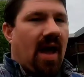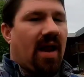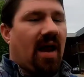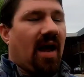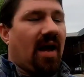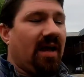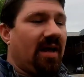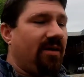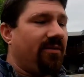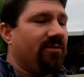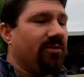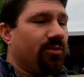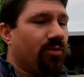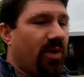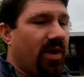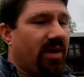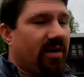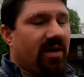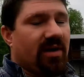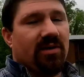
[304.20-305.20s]
And I even
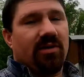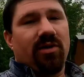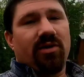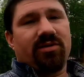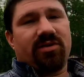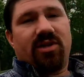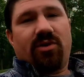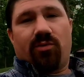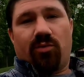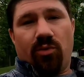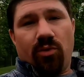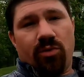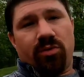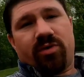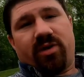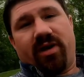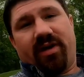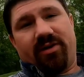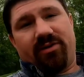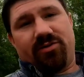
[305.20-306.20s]
went and looked at
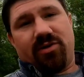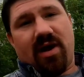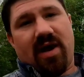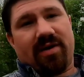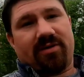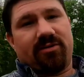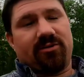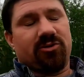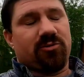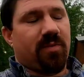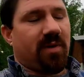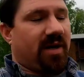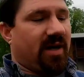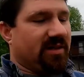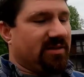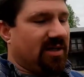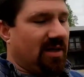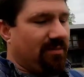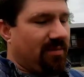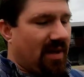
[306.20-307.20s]
Rural King tractors
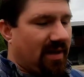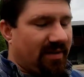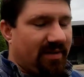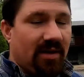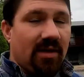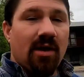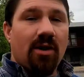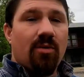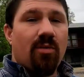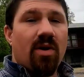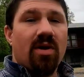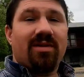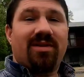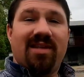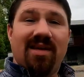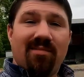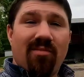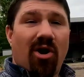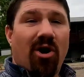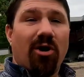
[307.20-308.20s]
because I'm like, you know
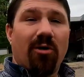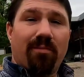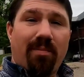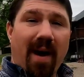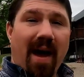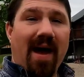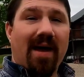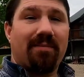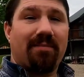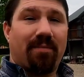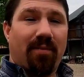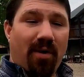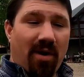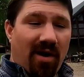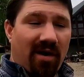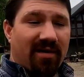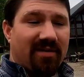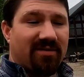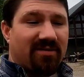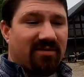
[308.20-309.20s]
what? Them aren't bad
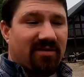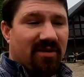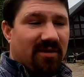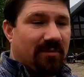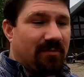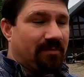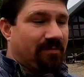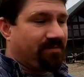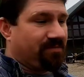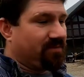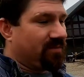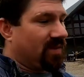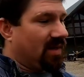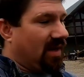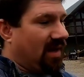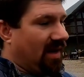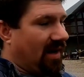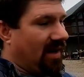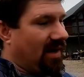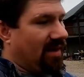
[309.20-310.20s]
priced.
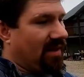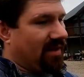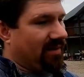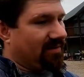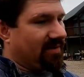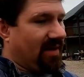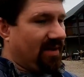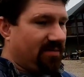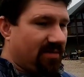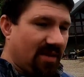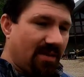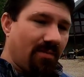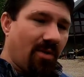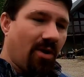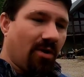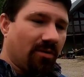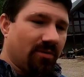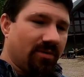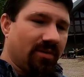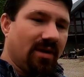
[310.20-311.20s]
I'm like, them
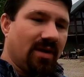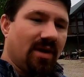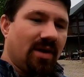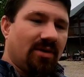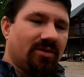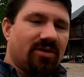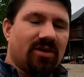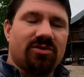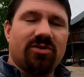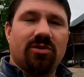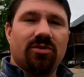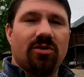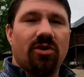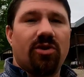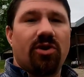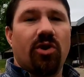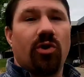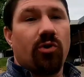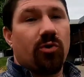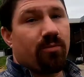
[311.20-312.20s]
aren't. So I started
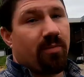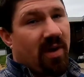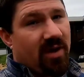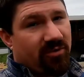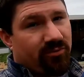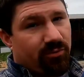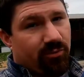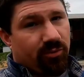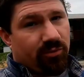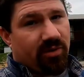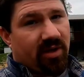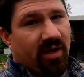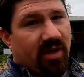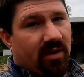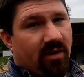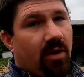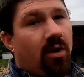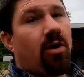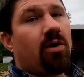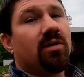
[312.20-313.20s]
looking at who makes Rural
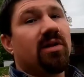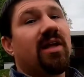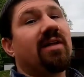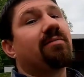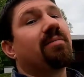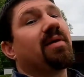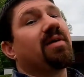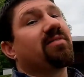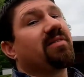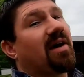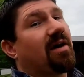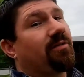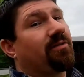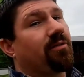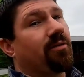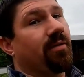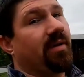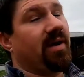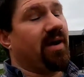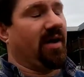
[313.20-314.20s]
King. Oh, it led me to South
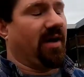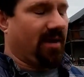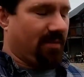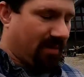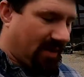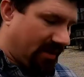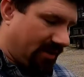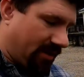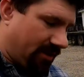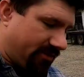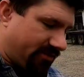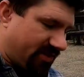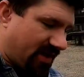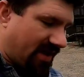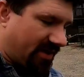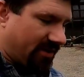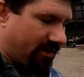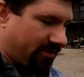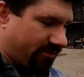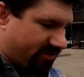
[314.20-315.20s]
Korea. Anybody knows
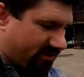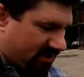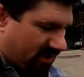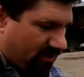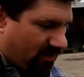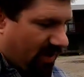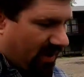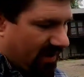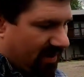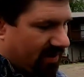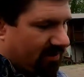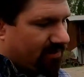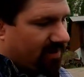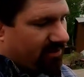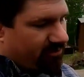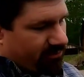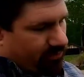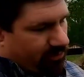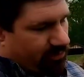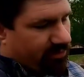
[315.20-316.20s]
that knows TYM
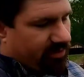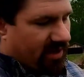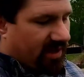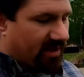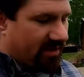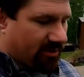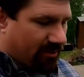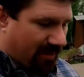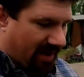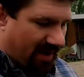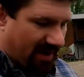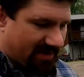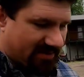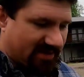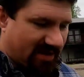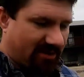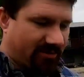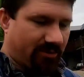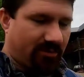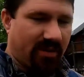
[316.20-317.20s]
makes Rural King. They're made out of
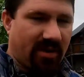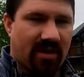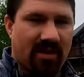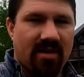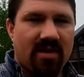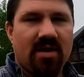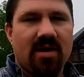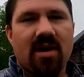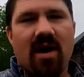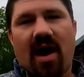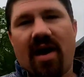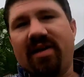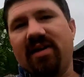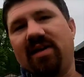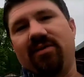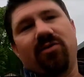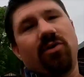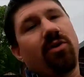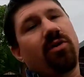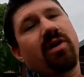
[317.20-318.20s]
South Korea. I can
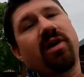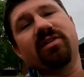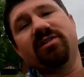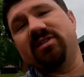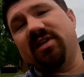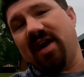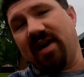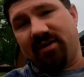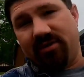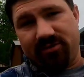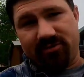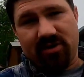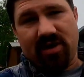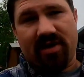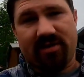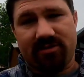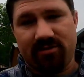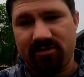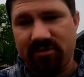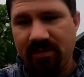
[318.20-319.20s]
give you all kinds of data on
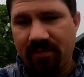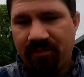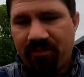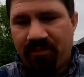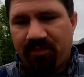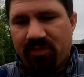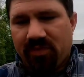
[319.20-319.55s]
tractors.